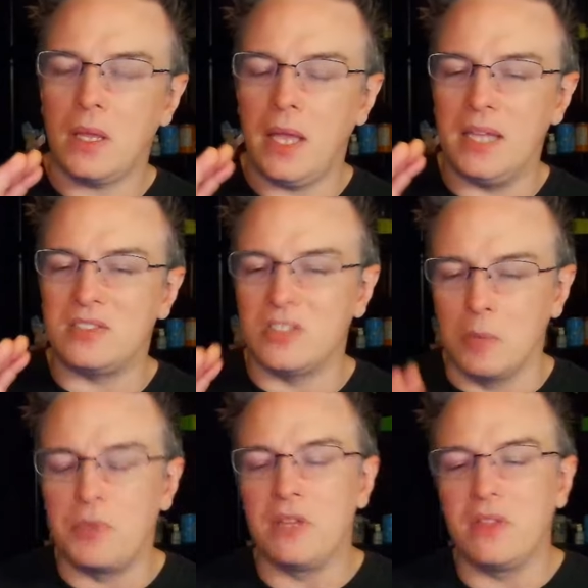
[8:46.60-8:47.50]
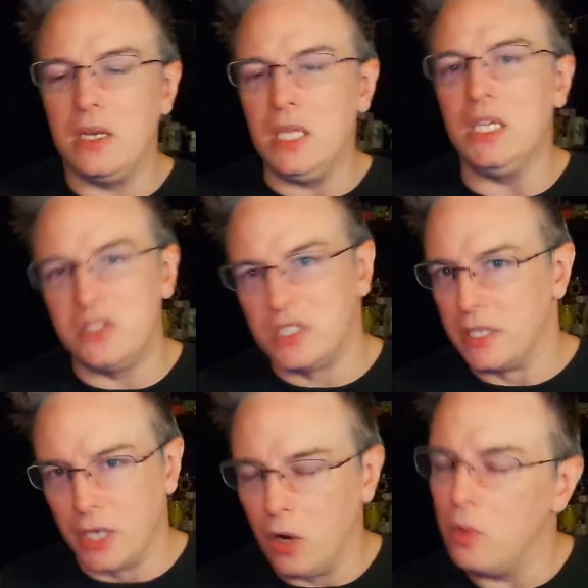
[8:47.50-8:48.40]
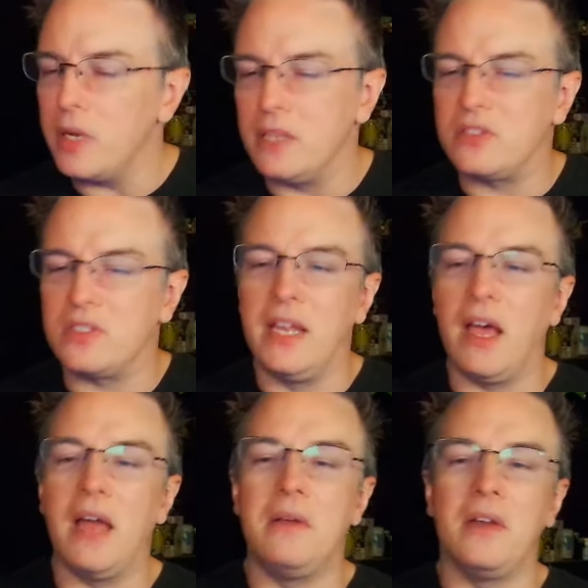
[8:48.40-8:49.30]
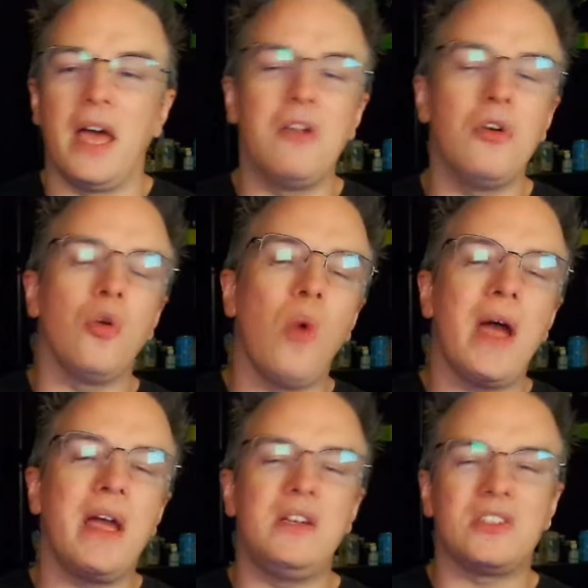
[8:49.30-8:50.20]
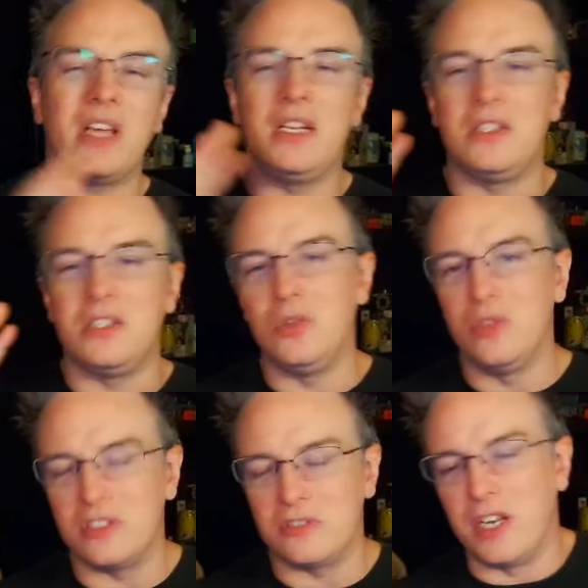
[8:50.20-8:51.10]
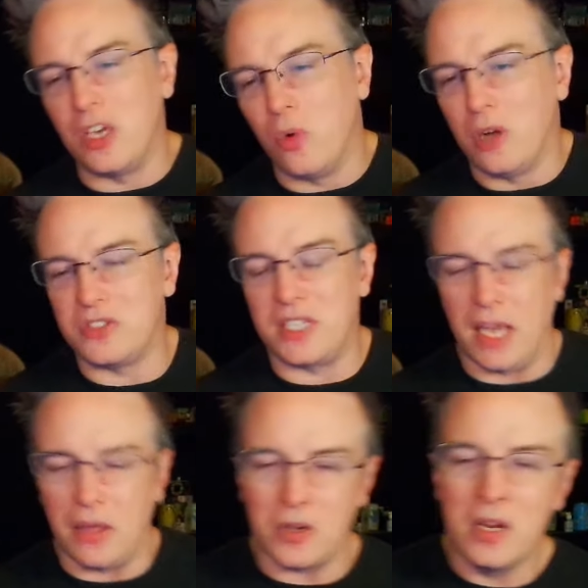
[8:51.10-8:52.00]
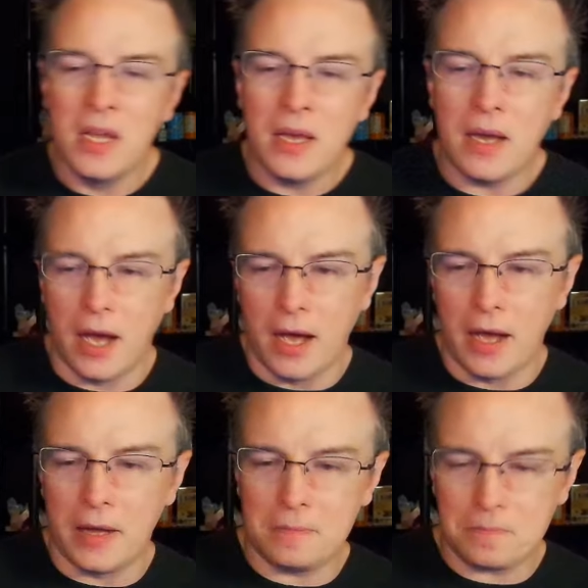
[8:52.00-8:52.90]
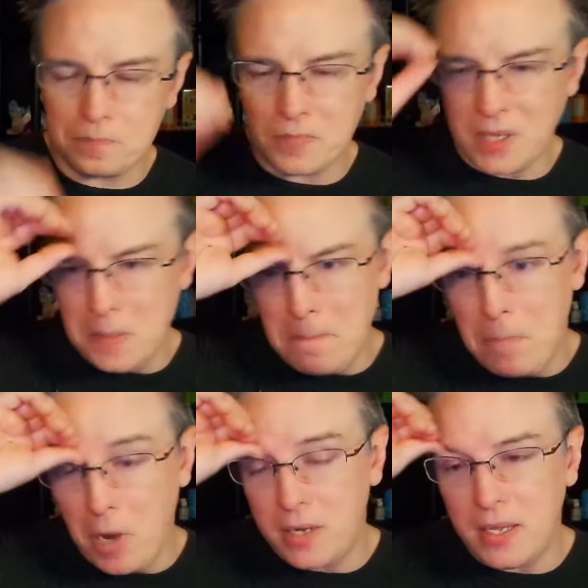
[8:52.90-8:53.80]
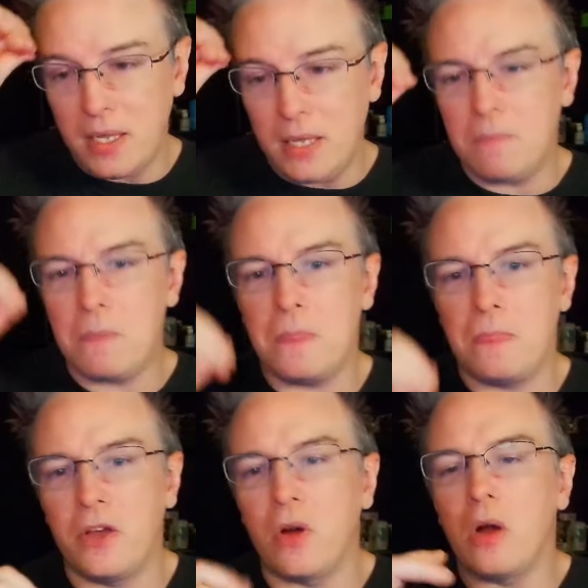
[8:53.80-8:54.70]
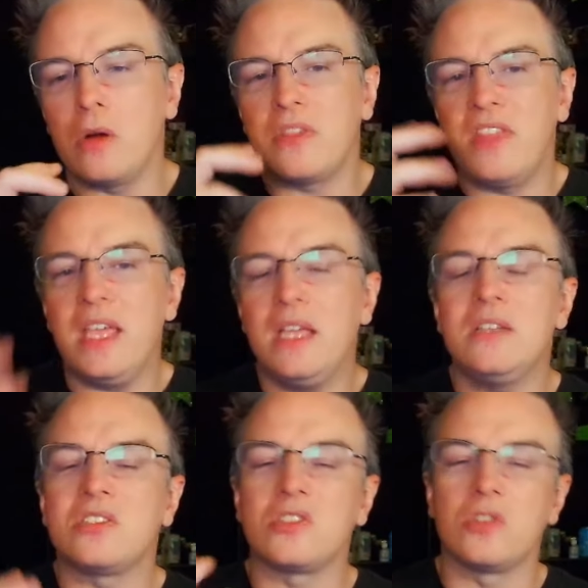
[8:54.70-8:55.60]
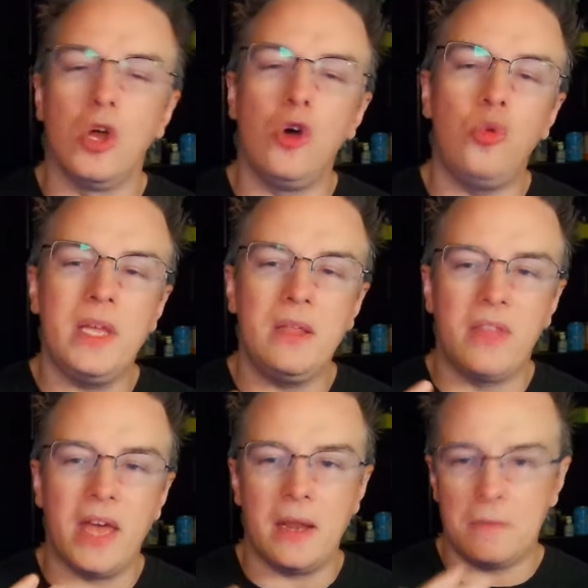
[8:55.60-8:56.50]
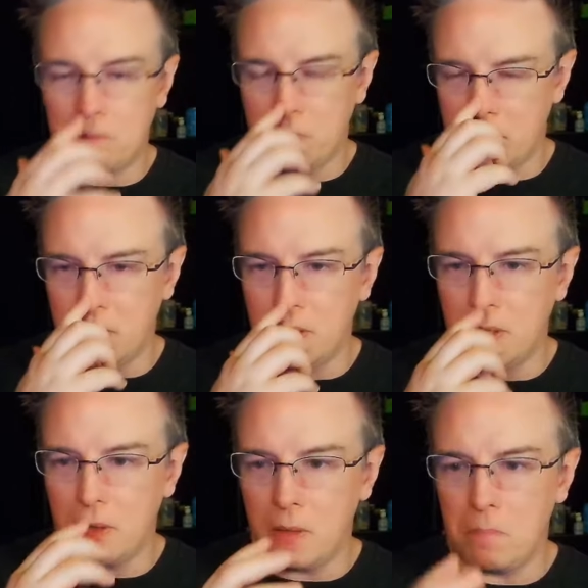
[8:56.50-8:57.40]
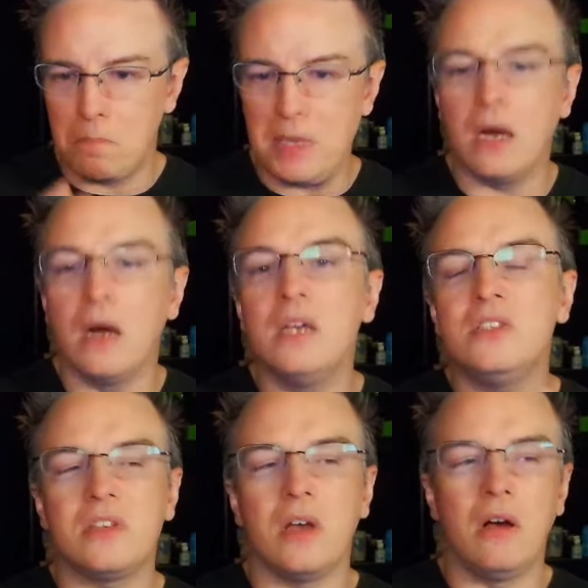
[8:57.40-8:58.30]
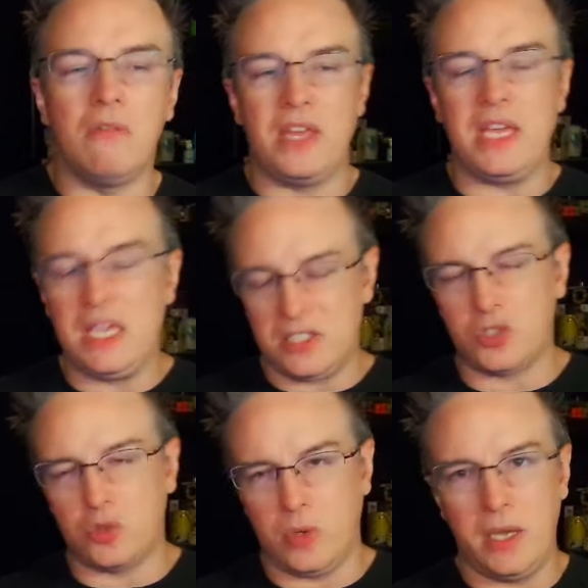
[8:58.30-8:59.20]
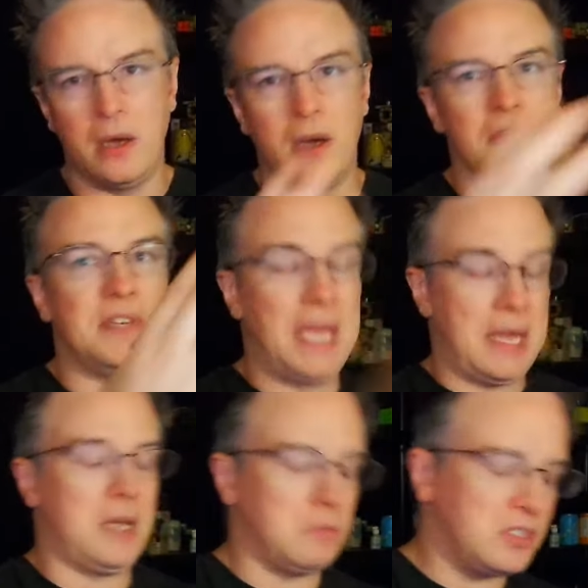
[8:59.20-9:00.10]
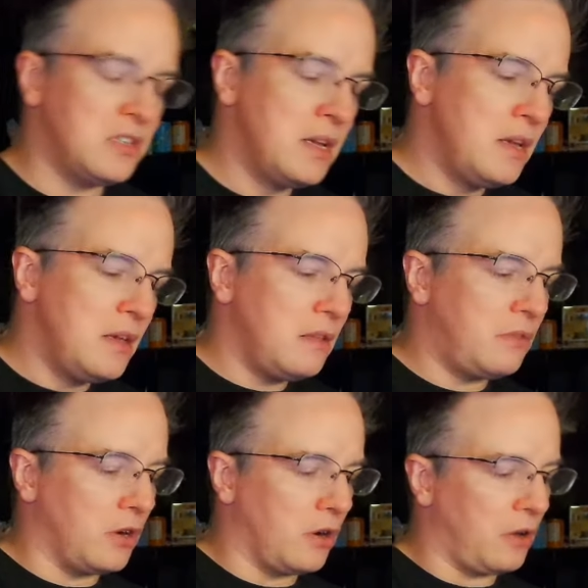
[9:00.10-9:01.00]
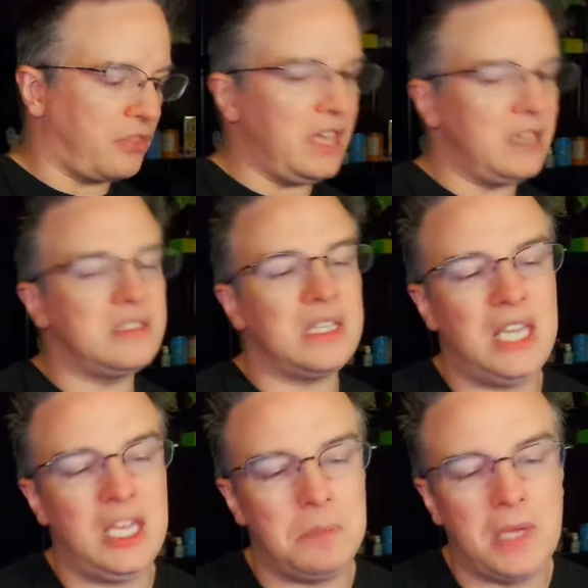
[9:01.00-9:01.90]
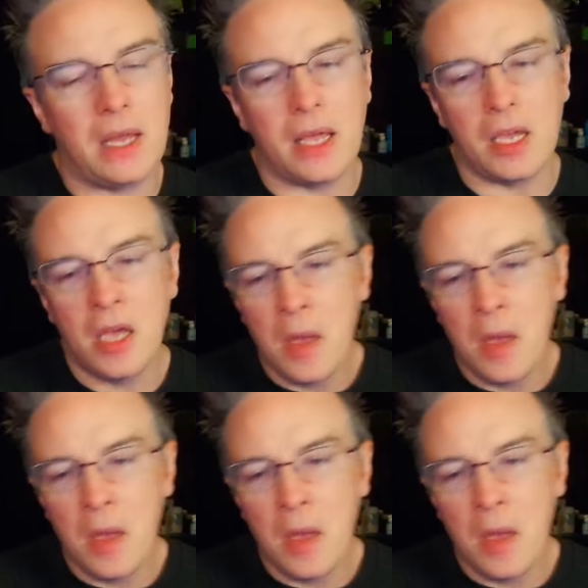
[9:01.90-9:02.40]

it's something that needs to go. It's and I don't know why I decided to do this video altogether. Uh, but there are things slowly that because of the history of games, there are things that keep getting